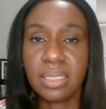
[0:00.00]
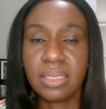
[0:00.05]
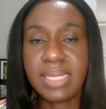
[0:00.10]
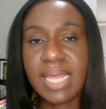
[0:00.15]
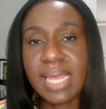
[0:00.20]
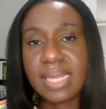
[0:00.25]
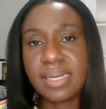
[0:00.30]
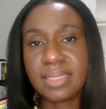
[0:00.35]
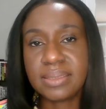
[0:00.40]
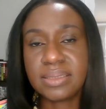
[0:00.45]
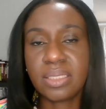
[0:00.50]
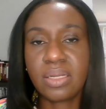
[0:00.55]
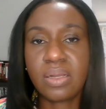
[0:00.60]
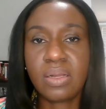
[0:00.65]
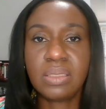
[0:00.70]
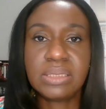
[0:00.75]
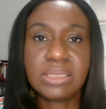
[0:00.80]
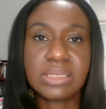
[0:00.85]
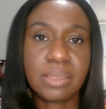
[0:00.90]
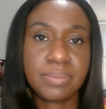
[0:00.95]
Then there's the
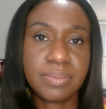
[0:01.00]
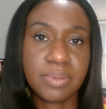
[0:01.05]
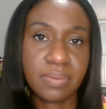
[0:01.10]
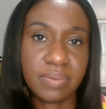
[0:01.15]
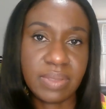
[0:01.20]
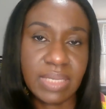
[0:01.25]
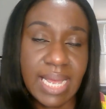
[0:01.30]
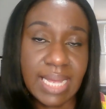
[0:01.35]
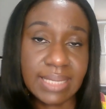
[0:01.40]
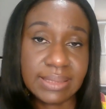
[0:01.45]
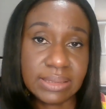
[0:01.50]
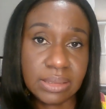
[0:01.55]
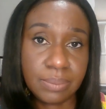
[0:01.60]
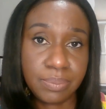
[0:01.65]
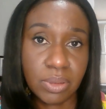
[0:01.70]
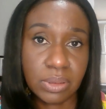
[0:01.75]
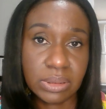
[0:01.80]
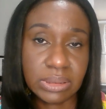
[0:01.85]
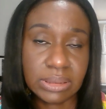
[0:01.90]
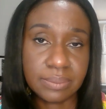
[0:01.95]
concept of the
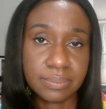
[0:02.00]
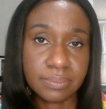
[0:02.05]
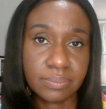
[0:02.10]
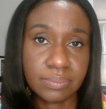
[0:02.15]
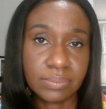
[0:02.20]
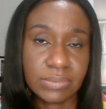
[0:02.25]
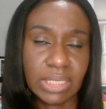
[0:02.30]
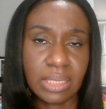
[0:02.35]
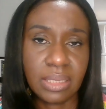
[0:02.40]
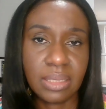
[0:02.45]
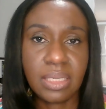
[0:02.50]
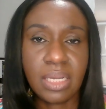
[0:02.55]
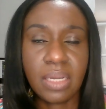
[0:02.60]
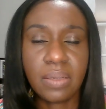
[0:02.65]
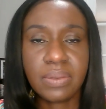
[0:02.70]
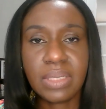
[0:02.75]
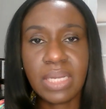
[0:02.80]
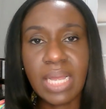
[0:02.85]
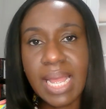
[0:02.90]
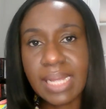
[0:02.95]
antibody. Now,
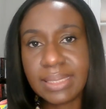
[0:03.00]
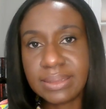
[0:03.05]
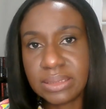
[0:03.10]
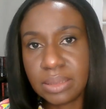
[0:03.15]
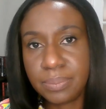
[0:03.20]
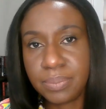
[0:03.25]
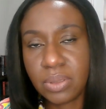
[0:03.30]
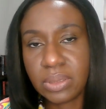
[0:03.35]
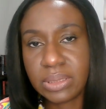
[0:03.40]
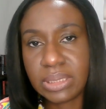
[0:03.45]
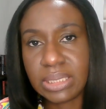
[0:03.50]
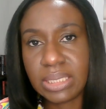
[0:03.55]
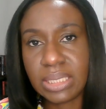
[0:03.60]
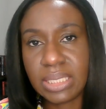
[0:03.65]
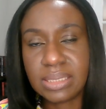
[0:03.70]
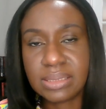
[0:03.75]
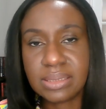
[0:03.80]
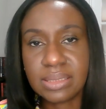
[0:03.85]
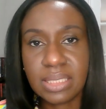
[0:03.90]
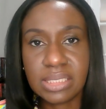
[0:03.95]
the antibody
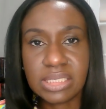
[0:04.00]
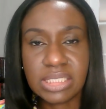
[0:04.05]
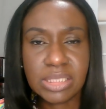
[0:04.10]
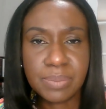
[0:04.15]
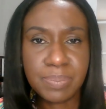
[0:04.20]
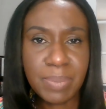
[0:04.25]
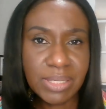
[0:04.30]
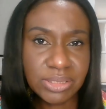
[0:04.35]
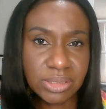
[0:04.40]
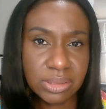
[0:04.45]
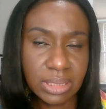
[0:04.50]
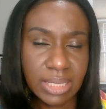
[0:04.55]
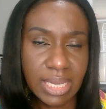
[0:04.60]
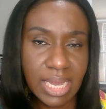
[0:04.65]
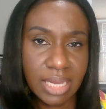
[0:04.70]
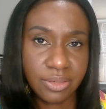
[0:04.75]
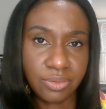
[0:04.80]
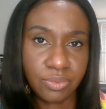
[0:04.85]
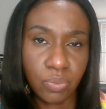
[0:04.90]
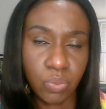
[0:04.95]
is a special
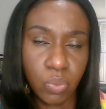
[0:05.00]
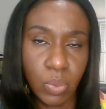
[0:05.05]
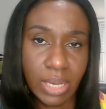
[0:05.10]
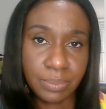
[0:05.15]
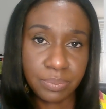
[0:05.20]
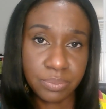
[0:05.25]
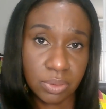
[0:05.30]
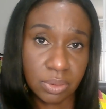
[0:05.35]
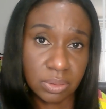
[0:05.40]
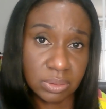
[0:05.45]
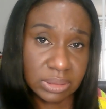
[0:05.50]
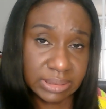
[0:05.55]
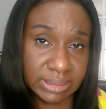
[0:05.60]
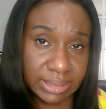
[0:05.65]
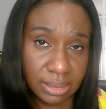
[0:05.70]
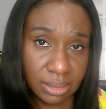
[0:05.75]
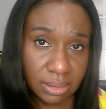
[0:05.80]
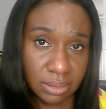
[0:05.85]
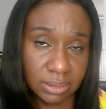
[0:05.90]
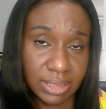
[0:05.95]
kind of white blood
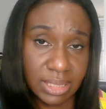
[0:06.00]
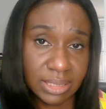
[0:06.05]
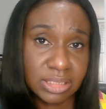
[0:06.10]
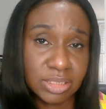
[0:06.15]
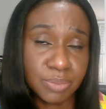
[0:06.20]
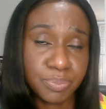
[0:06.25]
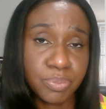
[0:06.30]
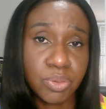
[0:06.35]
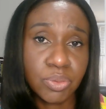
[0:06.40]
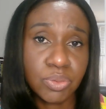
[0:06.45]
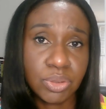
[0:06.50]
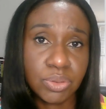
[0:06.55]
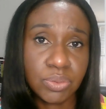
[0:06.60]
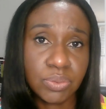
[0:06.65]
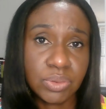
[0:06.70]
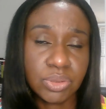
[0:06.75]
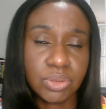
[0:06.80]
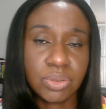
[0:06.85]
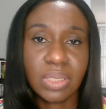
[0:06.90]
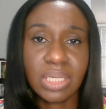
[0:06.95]
cell that is
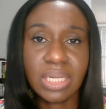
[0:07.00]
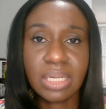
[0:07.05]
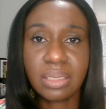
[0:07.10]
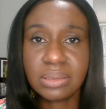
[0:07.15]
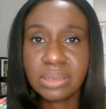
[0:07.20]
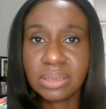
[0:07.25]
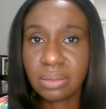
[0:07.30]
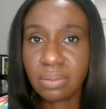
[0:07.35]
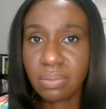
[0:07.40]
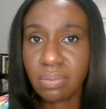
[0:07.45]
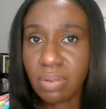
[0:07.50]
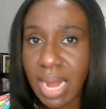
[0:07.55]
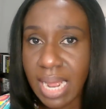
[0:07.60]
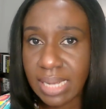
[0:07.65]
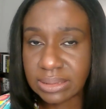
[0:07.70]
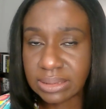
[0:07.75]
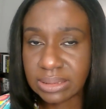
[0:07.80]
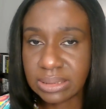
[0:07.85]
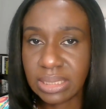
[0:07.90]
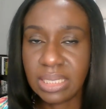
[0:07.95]
produced to
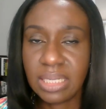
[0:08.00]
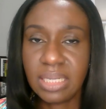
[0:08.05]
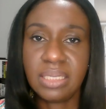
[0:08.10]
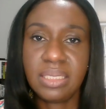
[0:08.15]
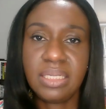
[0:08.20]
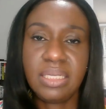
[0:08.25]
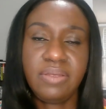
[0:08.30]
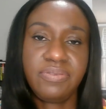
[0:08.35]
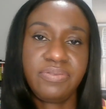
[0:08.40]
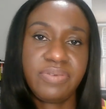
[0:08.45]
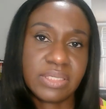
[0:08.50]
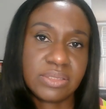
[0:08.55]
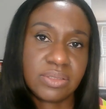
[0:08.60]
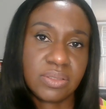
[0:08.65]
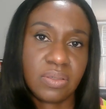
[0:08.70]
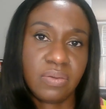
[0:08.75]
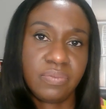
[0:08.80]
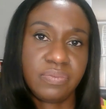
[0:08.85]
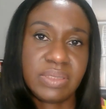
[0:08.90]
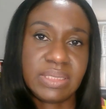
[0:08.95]
counteract the effect
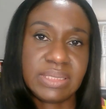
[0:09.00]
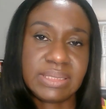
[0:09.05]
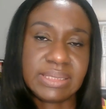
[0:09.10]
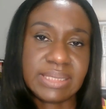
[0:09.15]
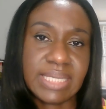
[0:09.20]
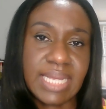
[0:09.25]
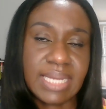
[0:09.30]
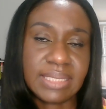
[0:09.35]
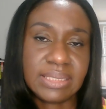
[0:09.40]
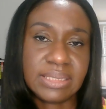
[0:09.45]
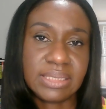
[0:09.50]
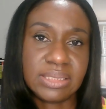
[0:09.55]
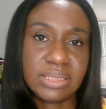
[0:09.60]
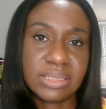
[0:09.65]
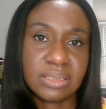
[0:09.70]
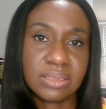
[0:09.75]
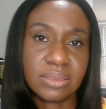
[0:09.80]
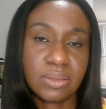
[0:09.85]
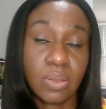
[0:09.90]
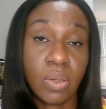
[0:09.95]
of this
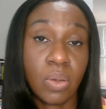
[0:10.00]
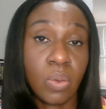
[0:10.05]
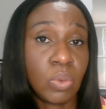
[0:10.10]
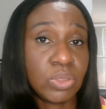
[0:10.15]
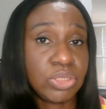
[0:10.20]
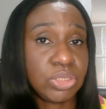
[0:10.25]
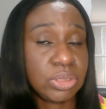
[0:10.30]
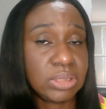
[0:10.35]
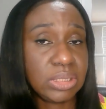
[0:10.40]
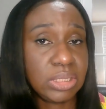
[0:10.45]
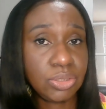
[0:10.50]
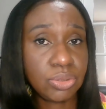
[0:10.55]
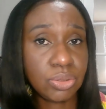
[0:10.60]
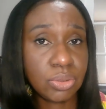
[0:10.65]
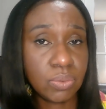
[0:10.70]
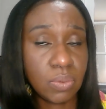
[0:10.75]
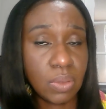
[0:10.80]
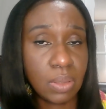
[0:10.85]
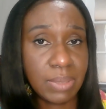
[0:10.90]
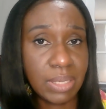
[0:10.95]
antigen. What you need to
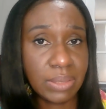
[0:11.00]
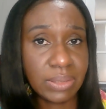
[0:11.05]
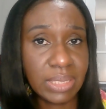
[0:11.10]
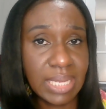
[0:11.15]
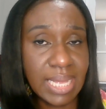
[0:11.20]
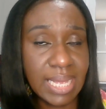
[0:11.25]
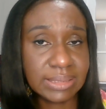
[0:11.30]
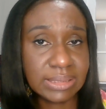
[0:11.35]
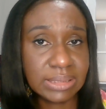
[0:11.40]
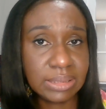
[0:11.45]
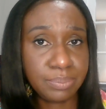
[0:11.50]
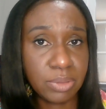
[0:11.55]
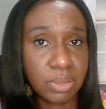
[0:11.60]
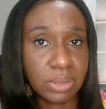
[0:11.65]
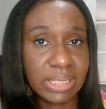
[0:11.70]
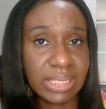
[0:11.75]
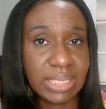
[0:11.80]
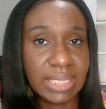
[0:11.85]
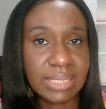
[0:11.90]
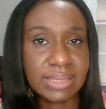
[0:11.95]
know about the
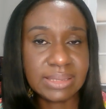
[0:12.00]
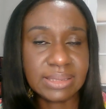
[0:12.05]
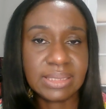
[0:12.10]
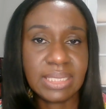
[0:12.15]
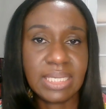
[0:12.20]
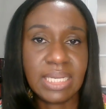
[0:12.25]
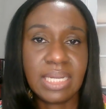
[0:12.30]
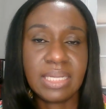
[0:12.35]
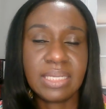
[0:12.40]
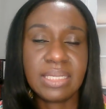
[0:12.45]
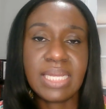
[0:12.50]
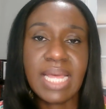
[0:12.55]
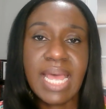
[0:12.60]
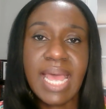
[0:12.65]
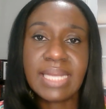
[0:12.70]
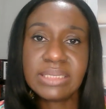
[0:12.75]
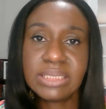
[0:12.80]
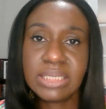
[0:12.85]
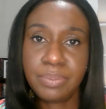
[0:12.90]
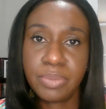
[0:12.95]
antibody is the
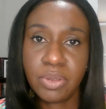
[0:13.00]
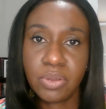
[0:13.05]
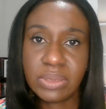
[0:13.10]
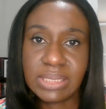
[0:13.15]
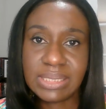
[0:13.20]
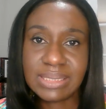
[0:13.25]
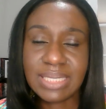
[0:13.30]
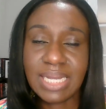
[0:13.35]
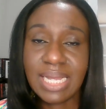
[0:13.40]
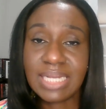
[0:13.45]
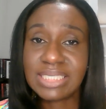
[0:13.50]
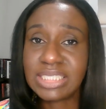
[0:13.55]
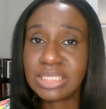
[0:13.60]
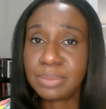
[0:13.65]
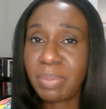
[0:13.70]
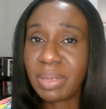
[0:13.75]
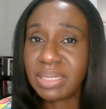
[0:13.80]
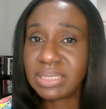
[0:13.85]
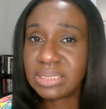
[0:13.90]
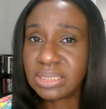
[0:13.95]
antibodies are
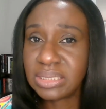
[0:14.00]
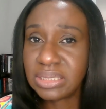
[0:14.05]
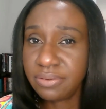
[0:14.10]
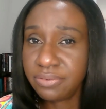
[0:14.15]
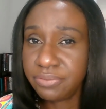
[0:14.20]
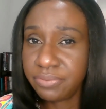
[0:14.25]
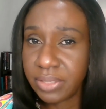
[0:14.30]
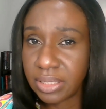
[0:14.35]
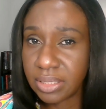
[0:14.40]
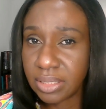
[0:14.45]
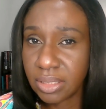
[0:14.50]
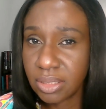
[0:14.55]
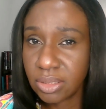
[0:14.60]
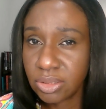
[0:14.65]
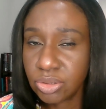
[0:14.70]
specific